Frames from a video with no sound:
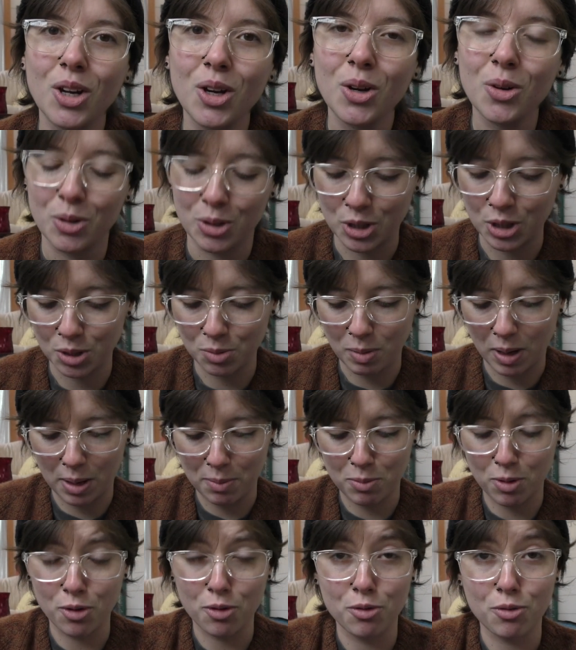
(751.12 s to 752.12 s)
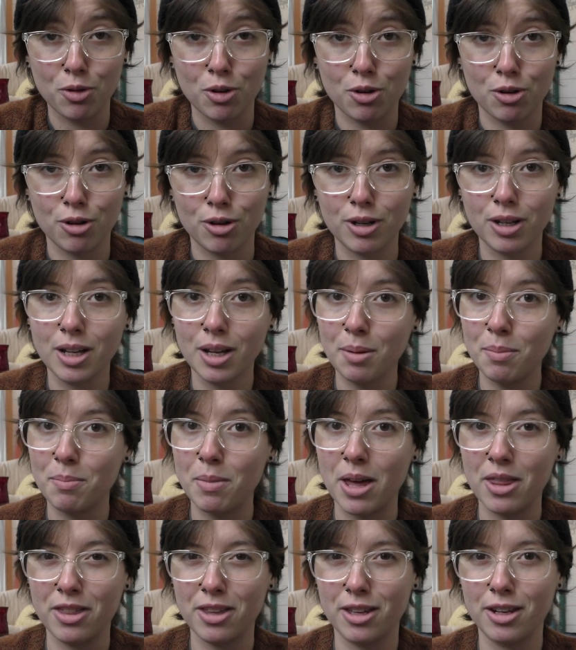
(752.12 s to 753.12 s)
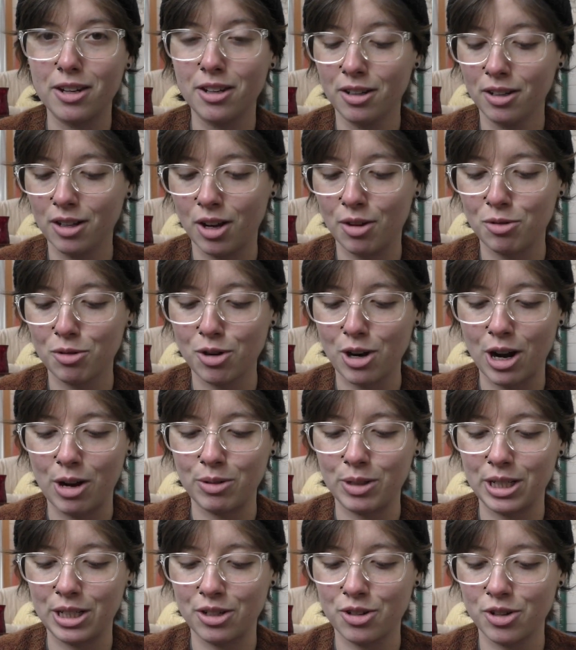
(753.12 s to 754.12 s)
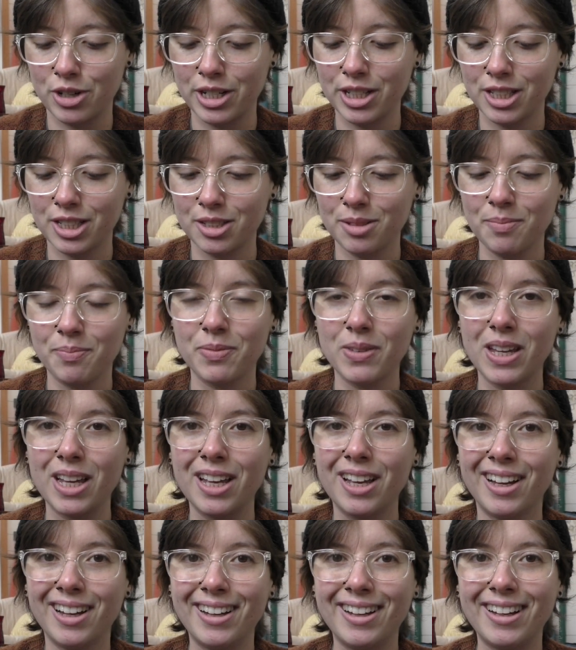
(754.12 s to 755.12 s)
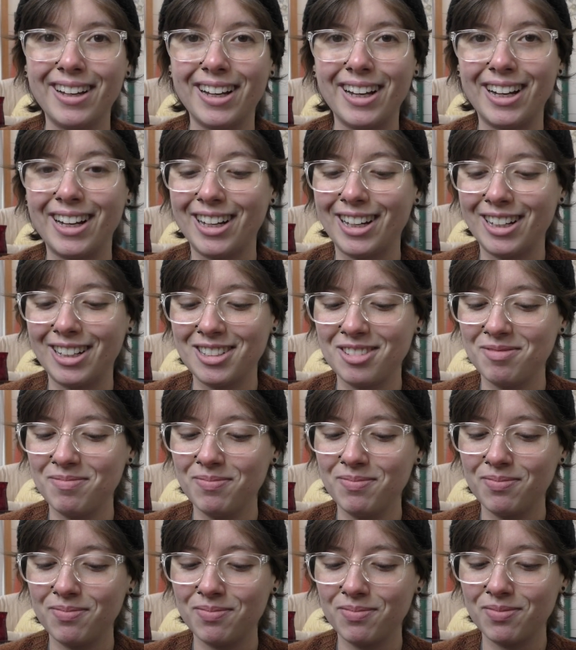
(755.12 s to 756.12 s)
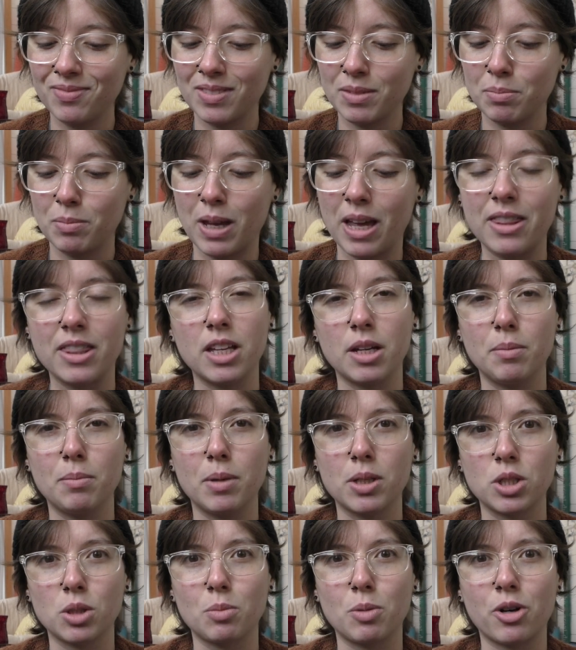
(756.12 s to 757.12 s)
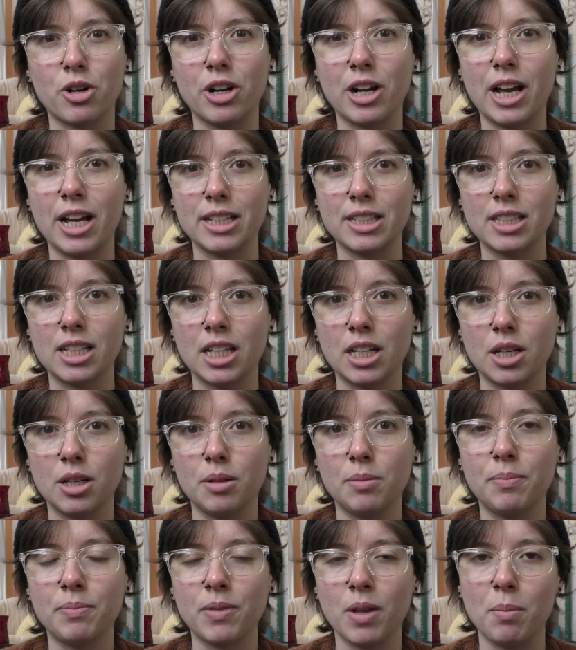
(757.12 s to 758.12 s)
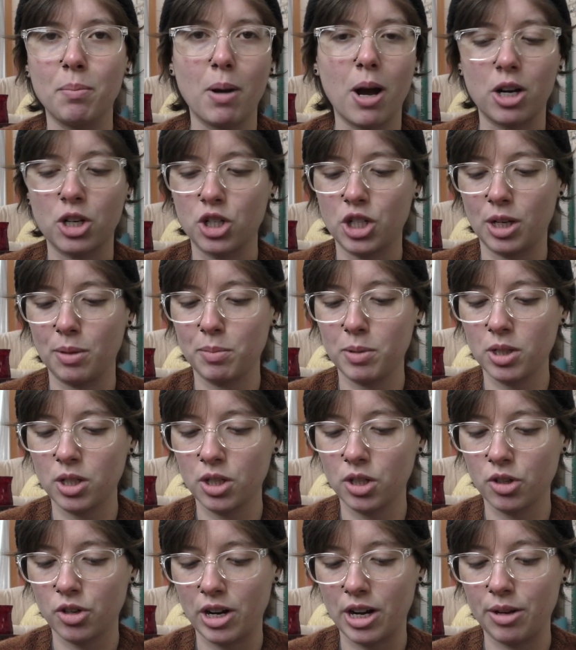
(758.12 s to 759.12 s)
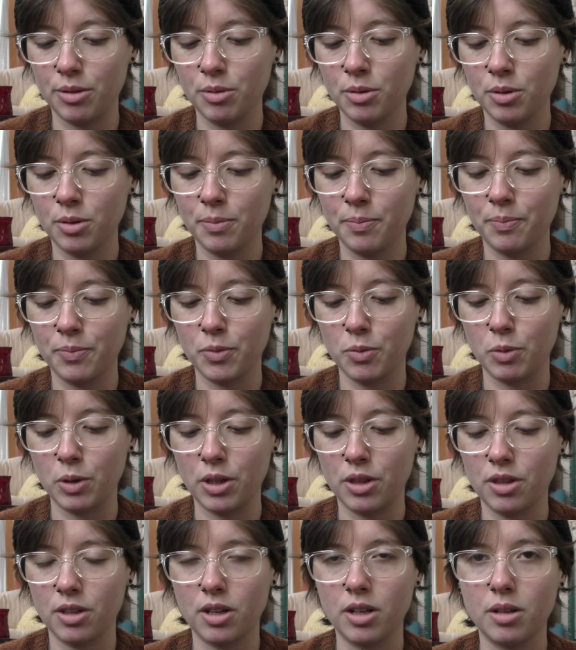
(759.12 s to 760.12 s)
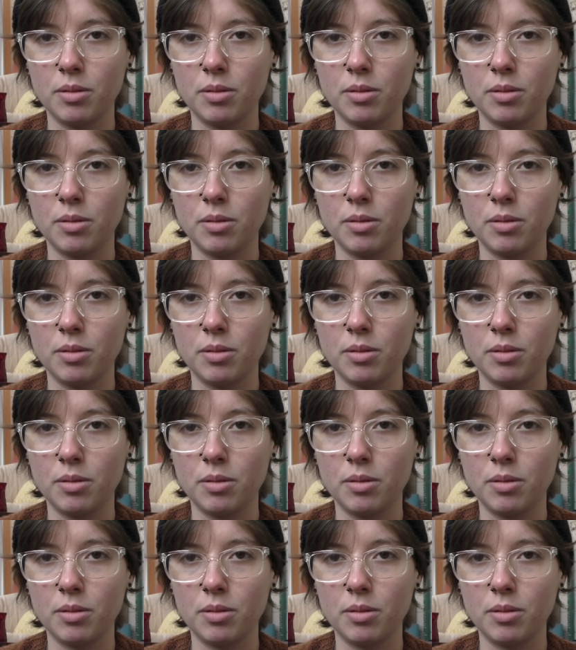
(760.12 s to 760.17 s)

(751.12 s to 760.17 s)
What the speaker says: which is my preferred method of crown increase. And the mussel burrow has like a box-shaped crown with,